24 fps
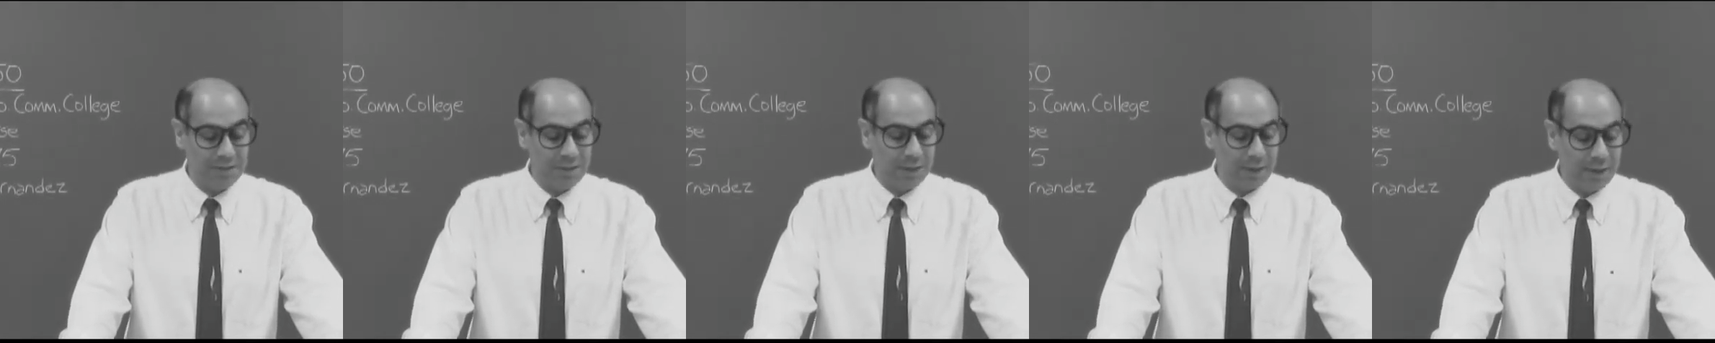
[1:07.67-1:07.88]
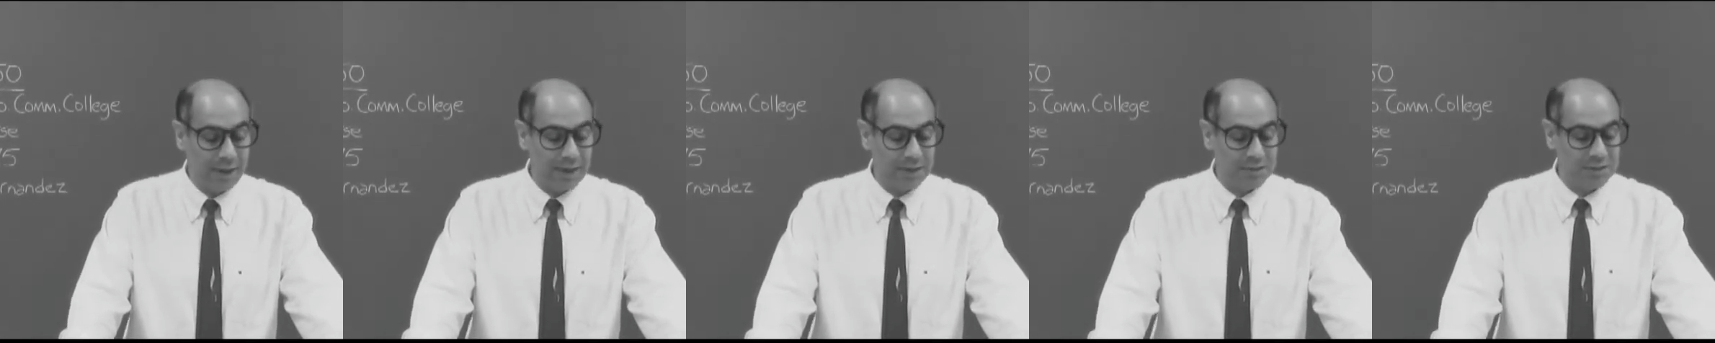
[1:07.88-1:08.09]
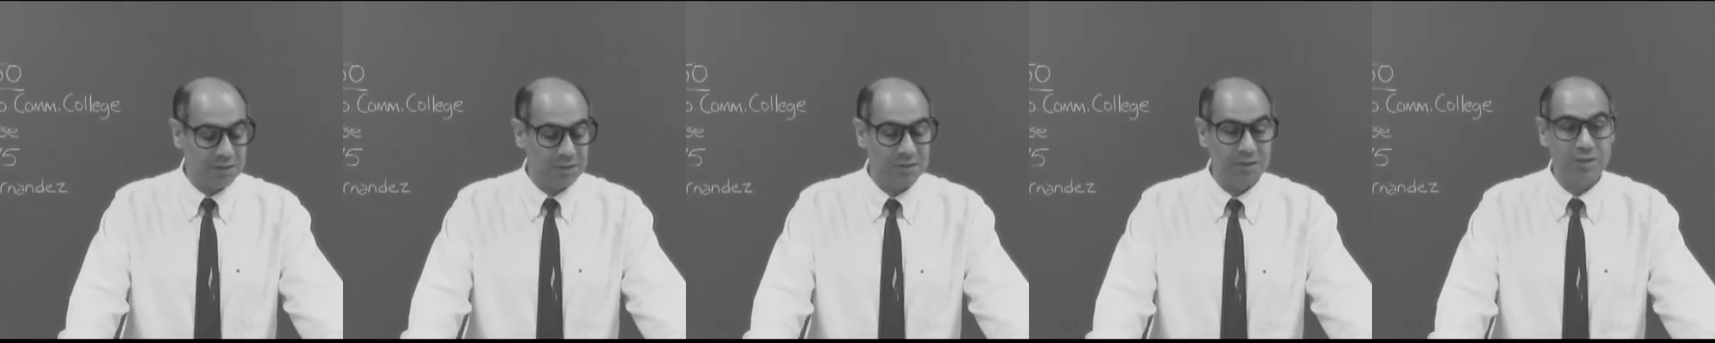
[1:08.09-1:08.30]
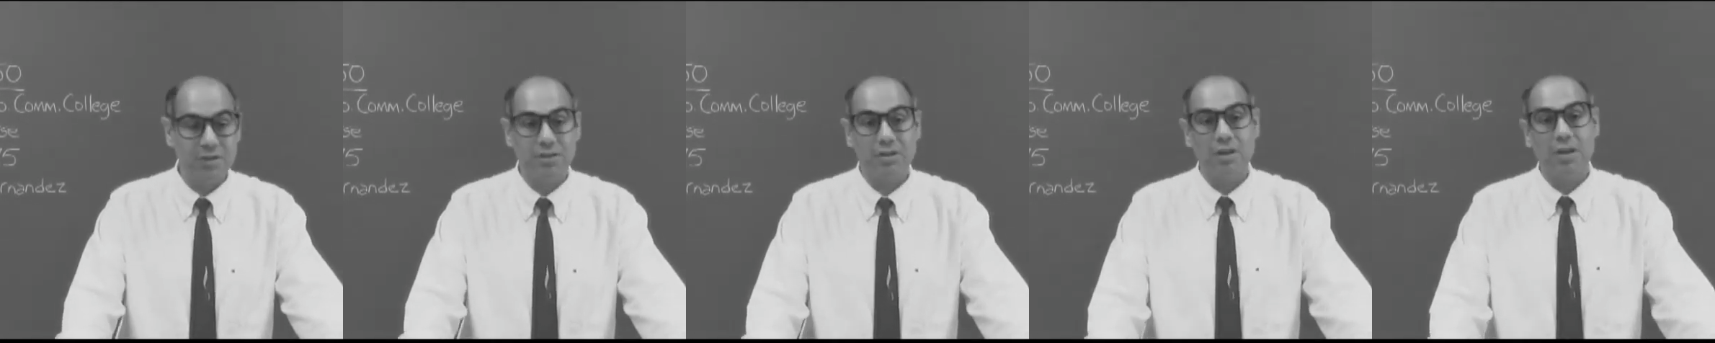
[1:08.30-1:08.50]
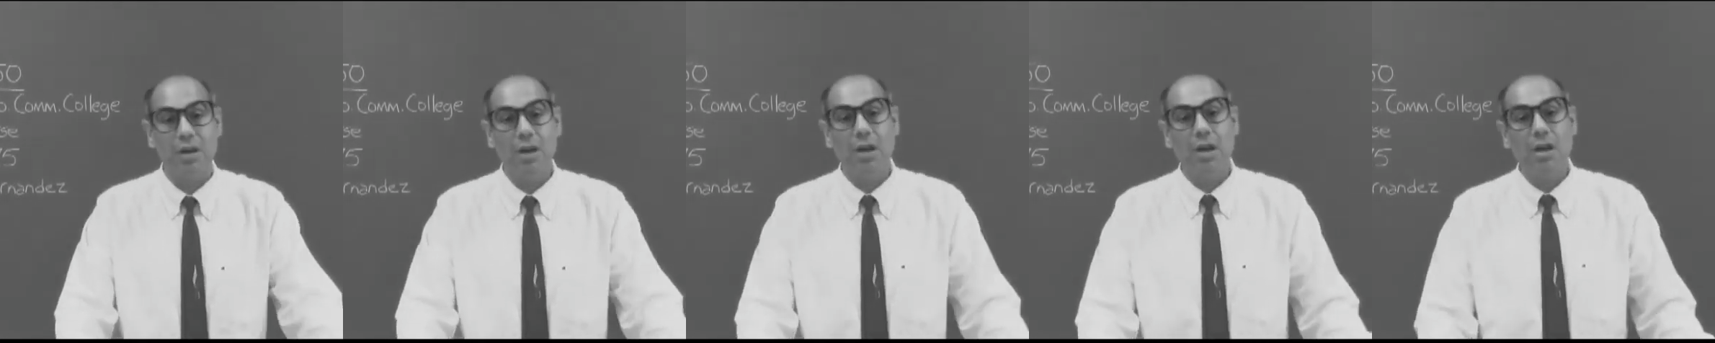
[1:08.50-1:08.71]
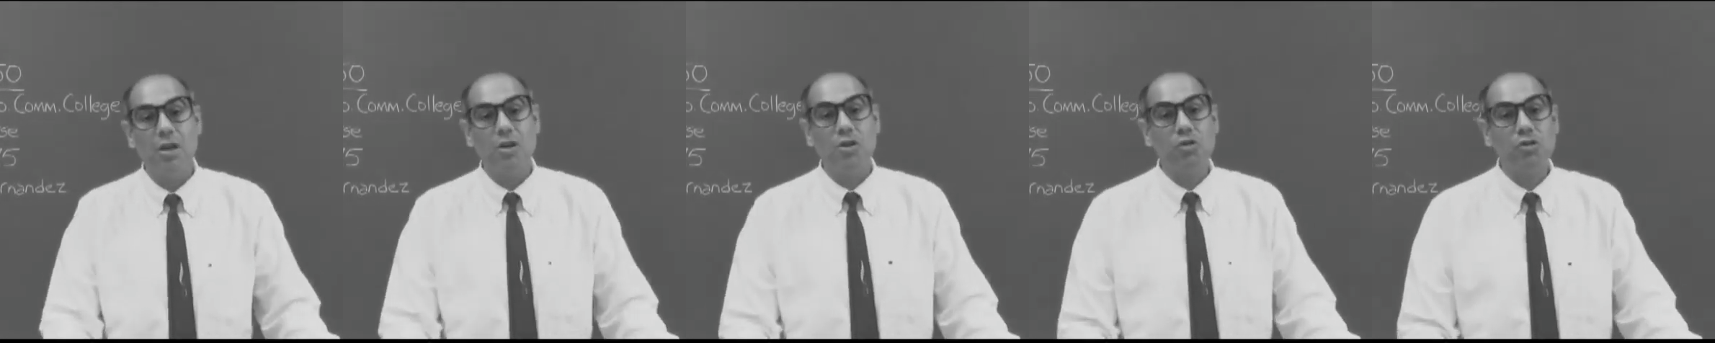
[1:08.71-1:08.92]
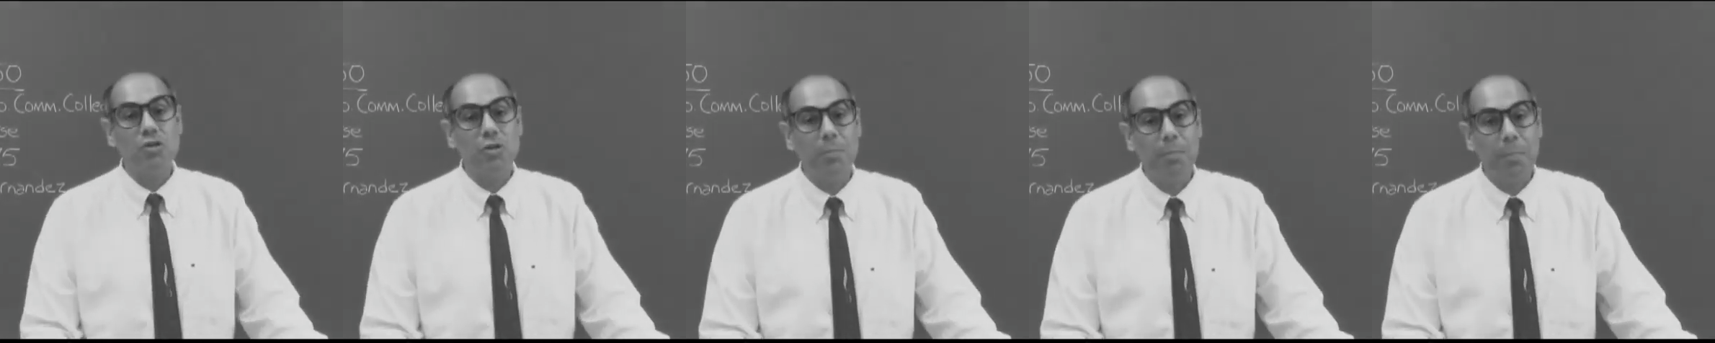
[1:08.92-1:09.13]
classes
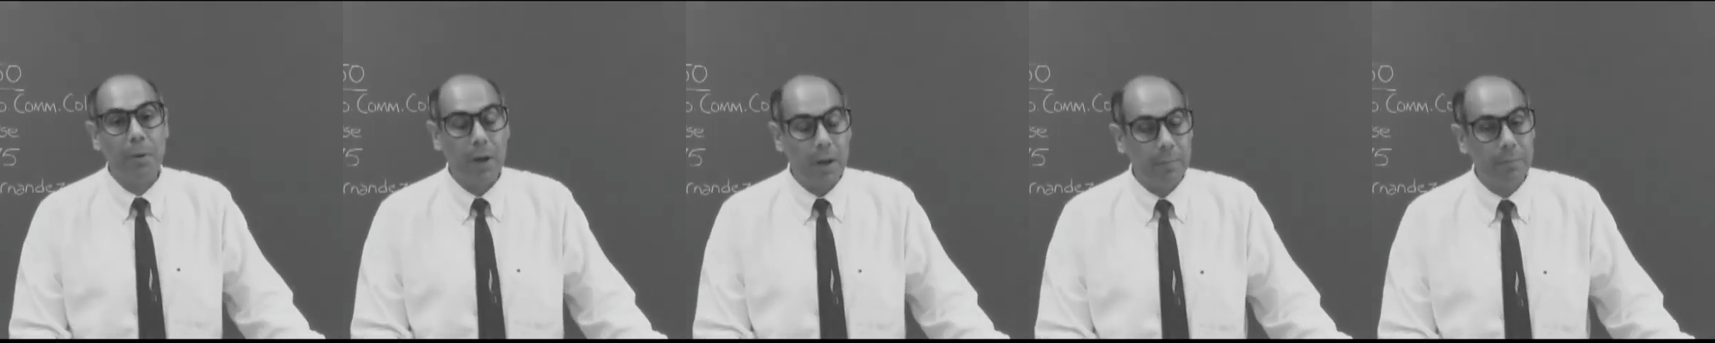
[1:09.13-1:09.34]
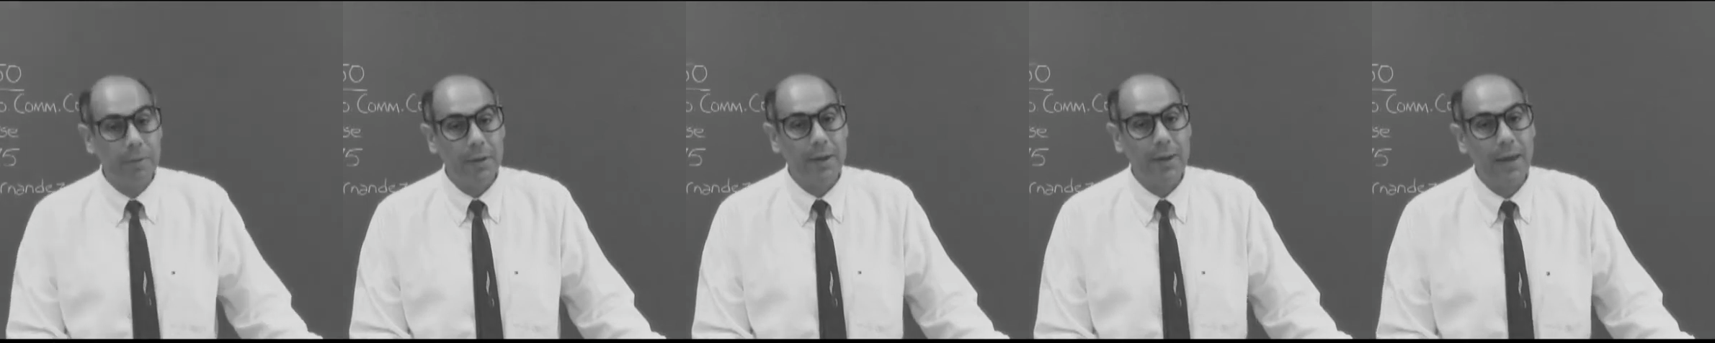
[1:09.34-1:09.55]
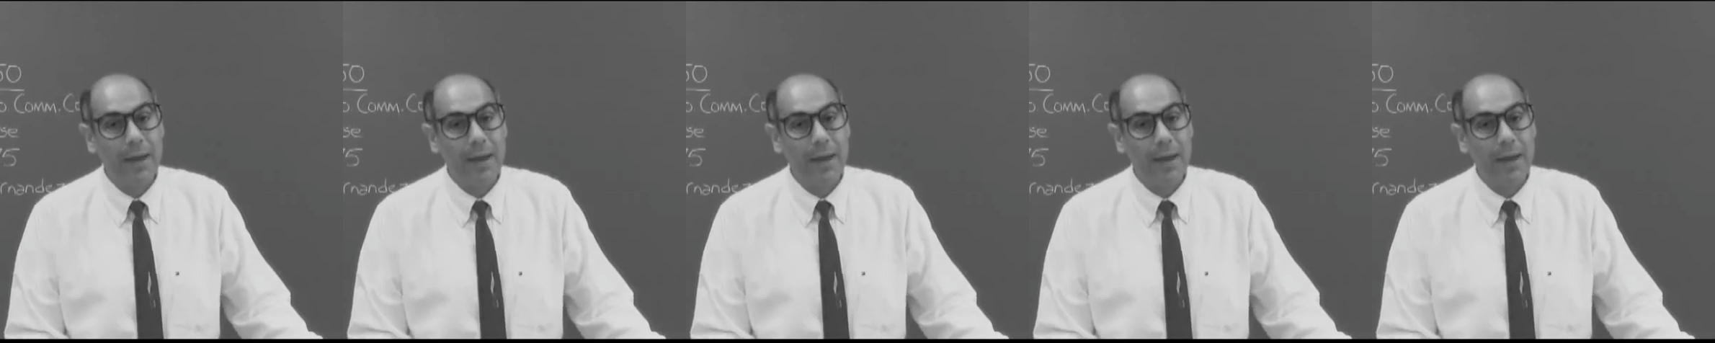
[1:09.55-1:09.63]
using public